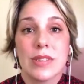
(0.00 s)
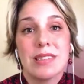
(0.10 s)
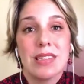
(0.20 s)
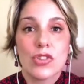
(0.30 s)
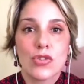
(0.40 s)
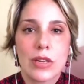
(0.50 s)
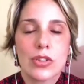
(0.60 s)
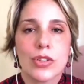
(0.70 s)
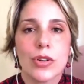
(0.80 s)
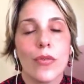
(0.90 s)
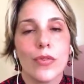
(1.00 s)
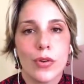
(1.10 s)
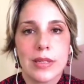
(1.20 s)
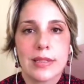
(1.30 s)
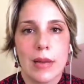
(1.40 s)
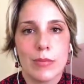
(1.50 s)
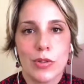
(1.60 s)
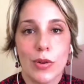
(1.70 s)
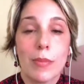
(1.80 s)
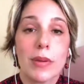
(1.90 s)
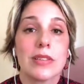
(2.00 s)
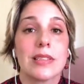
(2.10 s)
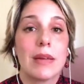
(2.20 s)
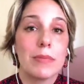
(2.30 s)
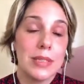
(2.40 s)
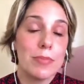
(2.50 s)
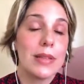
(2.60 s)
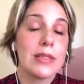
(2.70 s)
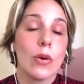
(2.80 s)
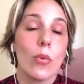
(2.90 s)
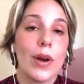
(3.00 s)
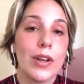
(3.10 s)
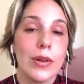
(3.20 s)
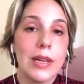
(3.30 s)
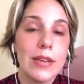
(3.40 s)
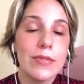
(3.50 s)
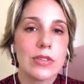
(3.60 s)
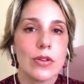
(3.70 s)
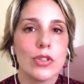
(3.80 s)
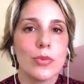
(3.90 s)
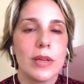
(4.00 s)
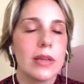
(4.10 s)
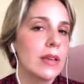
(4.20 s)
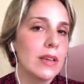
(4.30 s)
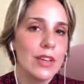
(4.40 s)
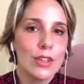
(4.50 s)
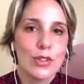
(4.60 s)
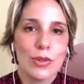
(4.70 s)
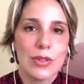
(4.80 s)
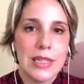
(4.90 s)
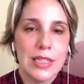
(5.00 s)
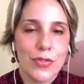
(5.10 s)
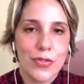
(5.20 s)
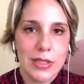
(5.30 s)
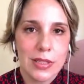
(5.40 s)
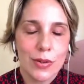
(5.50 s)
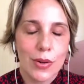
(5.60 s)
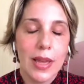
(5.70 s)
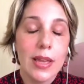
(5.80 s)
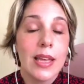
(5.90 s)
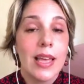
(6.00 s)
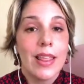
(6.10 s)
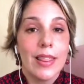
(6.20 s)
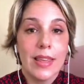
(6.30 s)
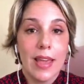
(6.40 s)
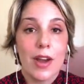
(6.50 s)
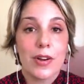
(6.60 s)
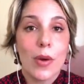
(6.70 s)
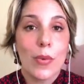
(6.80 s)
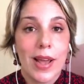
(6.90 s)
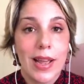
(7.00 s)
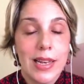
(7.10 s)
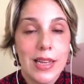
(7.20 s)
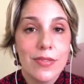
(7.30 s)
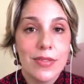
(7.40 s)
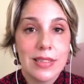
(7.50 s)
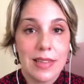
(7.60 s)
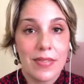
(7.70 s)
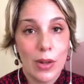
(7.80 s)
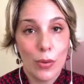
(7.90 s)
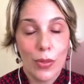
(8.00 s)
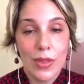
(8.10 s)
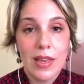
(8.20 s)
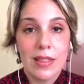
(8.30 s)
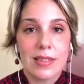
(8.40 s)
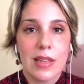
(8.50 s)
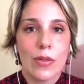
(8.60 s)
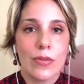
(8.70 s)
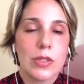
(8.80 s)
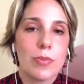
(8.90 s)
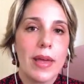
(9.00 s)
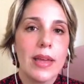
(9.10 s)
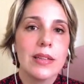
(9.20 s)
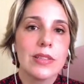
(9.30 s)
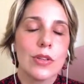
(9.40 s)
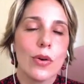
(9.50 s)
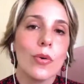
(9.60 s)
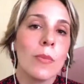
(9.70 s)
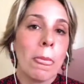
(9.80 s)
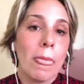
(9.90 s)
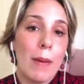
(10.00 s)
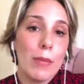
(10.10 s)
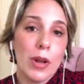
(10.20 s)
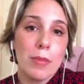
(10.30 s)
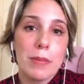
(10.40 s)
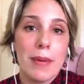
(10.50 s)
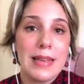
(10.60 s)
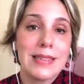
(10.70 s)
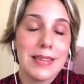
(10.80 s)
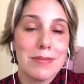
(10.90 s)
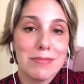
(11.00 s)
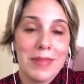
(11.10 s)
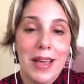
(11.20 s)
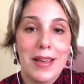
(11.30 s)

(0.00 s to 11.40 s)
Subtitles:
is the structure of your exams? Okay, because depending on where you live is going to be totally different. Okay, the area where I live is Andalusia, the south of Spain, so I'm going to be basing